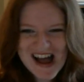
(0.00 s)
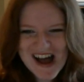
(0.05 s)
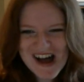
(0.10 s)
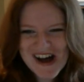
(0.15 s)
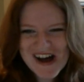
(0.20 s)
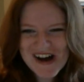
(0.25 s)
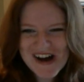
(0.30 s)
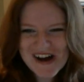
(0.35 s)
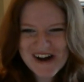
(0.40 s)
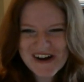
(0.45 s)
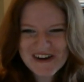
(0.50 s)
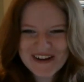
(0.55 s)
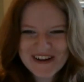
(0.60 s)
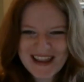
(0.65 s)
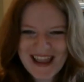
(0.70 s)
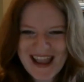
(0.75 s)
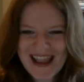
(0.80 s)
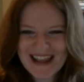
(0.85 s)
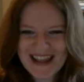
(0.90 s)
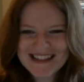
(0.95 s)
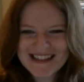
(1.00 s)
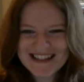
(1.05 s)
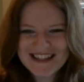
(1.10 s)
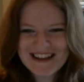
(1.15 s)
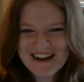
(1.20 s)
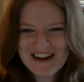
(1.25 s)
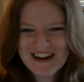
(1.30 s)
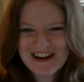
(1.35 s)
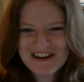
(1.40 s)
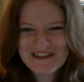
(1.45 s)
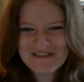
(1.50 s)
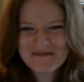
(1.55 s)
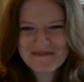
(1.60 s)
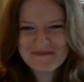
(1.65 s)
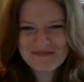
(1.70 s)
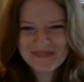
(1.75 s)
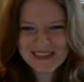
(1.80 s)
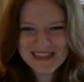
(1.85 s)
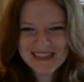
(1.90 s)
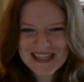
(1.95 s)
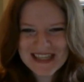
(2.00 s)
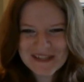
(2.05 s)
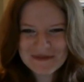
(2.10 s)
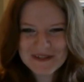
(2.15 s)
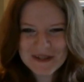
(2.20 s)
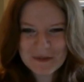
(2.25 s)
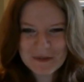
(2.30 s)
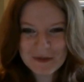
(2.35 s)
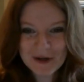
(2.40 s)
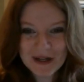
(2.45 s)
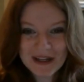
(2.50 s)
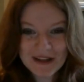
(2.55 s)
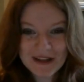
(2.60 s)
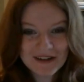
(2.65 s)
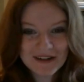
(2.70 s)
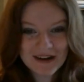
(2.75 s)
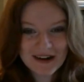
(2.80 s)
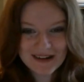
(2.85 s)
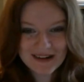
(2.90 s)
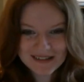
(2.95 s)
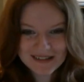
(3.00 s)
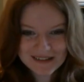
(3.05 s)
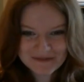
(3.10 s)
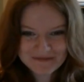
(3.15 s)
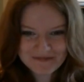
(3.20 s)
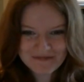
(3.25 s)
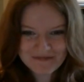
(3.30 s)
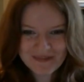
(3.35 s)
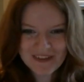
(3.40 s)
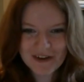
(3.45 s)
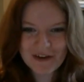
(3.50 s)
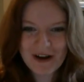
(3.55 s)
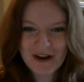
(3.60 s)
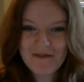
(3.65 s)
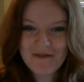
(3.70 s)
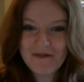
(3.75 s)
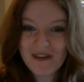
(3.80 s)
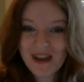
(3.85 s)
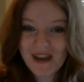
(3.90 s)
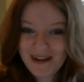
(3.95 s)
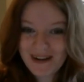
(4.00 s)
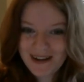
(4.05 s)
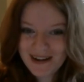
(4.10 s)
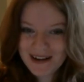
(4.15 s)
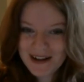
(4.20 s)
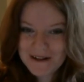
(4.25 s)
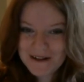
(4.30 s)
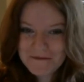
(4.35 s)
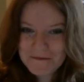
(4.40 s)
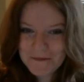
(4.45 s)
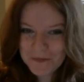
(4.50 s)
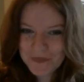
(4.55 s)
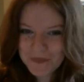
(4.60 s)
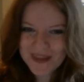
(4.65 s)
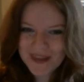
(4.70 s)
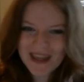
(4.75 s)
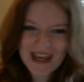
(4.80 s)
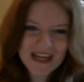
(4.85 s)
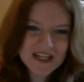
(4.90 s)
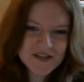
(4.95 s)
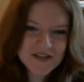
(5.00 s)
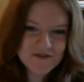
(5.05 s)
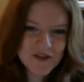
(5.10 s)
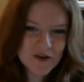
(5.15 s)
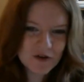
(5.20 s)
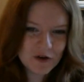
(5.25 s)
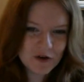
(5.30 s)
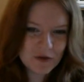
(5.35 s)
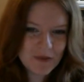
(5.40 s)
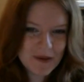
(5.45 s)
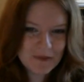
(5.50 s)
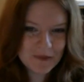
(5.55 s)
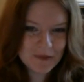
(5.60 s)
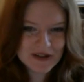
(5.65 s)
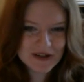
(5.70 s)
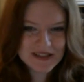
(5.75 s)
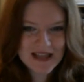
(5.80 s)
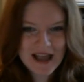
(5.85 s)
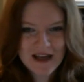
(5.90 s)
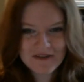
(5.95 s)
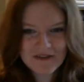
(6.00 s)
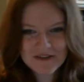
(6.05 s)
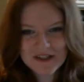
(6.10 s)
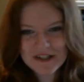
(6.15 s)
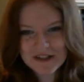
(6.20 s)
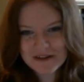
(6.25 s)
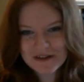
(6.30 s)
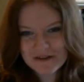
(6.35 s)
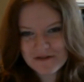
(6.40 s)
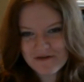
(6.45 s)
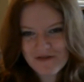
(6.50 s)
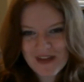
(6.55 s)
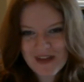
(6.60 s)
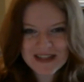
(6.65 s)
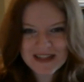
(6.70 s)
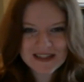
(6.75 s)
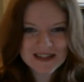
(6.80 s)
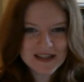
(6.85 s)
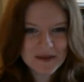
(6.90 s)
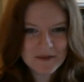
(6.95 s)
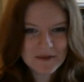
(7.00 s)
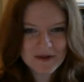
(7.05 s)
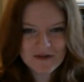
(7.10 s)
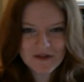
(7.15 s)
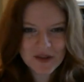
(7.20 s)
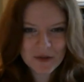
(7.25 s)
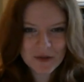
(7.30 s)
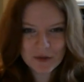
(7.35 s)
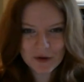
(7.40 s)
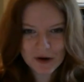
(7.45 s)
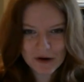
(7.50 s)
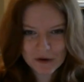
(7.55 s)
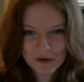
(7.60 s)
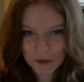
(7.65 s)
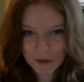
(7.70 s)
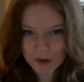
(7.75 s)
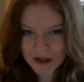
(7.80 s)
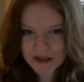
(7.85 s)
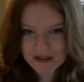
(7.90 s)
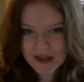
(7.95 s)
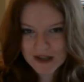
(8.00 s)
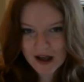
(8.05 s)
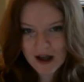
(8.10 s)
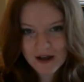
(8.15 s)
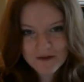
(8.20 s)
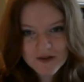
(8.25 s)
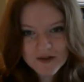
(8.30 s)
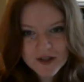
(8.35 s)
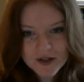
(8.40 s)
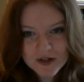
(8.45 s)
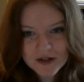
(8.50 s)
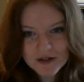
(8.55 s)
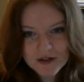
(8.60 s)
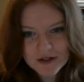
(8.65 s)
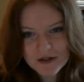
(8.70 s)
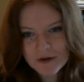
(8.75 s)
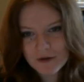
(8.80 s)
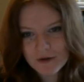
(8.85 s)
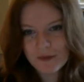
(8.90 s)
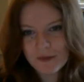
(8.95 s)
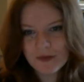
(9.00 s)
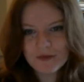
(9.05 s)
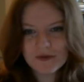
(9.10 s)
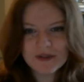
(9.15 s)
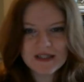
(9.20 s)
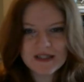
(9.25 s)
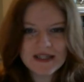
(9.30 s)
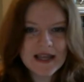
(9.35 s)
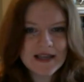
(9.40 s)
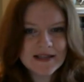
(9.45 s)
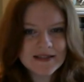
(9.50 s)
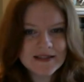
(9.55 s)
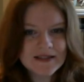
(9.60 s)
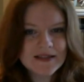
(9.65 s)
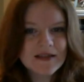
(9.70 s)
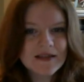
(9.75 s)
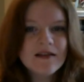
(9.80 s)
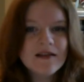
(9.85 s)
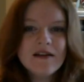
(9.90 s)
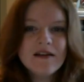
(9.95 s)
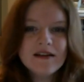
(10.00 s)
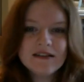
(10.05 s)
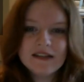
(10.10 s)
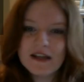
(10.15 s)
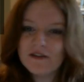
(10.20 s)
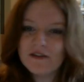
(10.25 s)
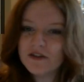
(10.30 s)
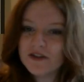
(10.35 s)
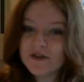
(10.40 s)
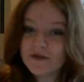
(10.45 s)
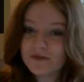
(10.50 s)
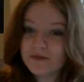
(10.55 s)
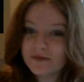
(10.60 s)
Okay, so this was a pretty good arc. Great fighting. Each of the crew members have to face some of the Baroque Works officers who possess Devil's